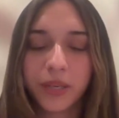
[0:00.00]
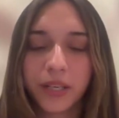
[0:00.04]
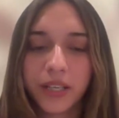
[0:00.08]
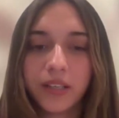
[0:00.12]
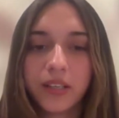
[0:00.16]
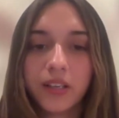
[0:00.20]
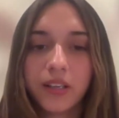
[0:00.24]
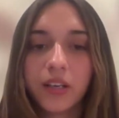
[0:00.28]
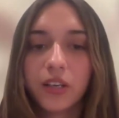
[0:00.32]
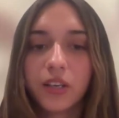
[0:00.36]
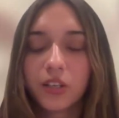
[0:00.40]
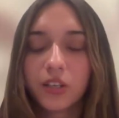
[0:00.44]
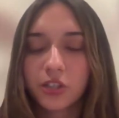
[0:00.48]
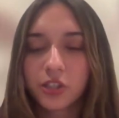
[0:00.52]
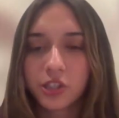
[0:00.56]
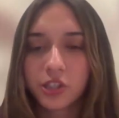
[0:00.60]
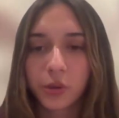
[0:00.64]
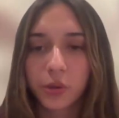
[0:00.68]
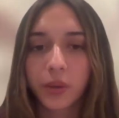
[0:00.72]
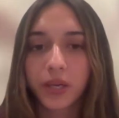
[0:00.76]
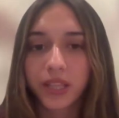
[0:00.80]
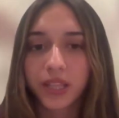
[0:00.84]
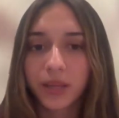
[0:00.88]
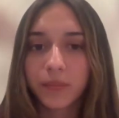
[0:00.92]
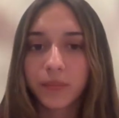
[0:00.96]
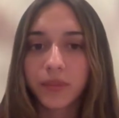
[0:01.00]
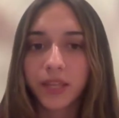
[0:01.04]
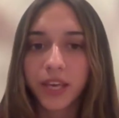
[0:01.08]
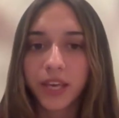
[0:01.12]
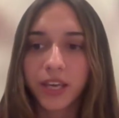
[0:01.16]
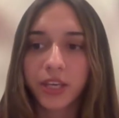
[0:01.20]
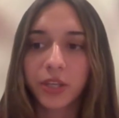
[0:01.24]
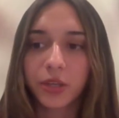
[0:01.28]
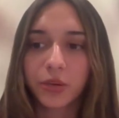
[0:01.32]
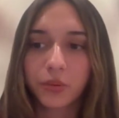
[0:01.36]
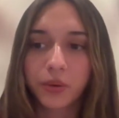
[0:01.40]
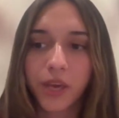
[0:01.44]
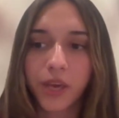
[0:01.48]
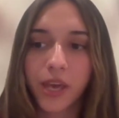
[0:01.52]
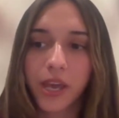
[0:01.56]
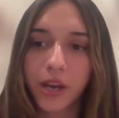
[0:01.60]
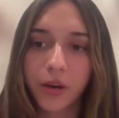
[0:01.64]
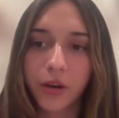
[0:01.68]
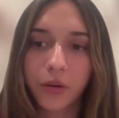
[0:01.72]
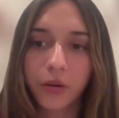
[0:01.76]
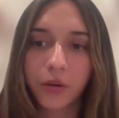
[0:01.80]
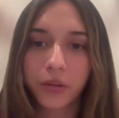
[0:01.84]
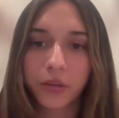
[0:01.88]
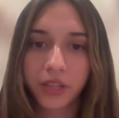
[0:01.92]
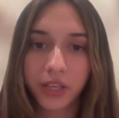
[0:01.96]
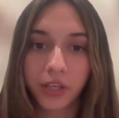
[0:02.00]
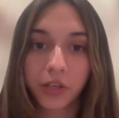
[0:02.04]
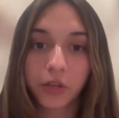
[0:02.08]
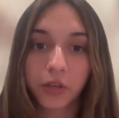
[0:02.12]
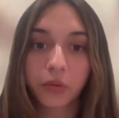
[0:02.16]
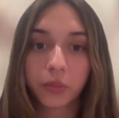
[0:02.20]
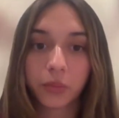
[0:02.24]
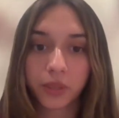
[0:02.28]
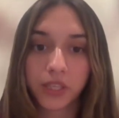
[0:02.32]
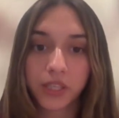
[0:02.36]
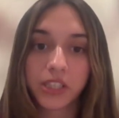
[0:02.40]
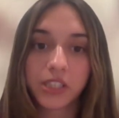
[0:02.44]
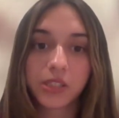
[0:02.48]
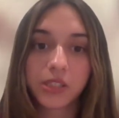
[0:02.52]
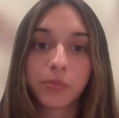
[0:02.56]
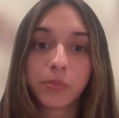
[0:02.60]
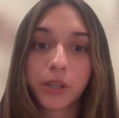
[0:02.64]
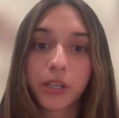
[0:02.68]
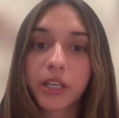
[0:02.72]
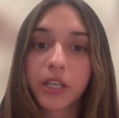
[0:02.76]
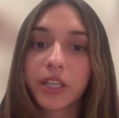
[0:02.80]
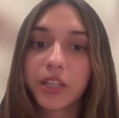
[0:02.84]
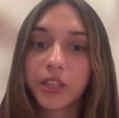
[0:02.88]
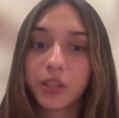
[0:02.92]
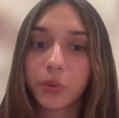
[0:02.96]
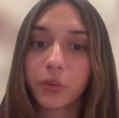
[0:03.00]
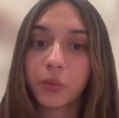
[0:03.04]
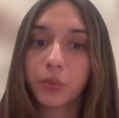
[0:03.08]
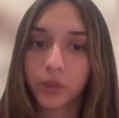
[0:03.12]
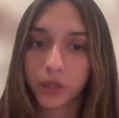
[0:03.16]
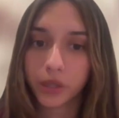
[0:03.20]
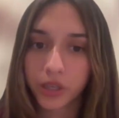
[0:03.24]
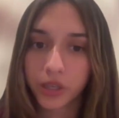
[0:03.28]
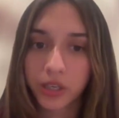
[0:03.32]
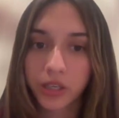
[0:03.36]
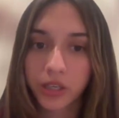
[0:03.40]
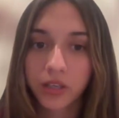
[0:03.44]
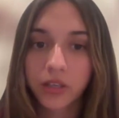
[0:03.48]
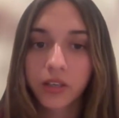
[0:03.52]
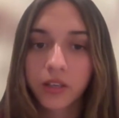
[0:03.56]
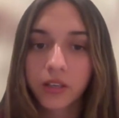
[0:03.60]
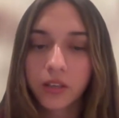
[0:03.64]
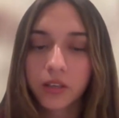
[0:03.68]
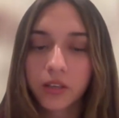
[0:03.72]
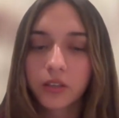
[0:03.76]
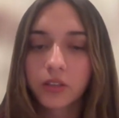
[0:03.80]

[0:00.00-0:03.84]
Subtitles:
but showing them that you care or that you're willing to put in the work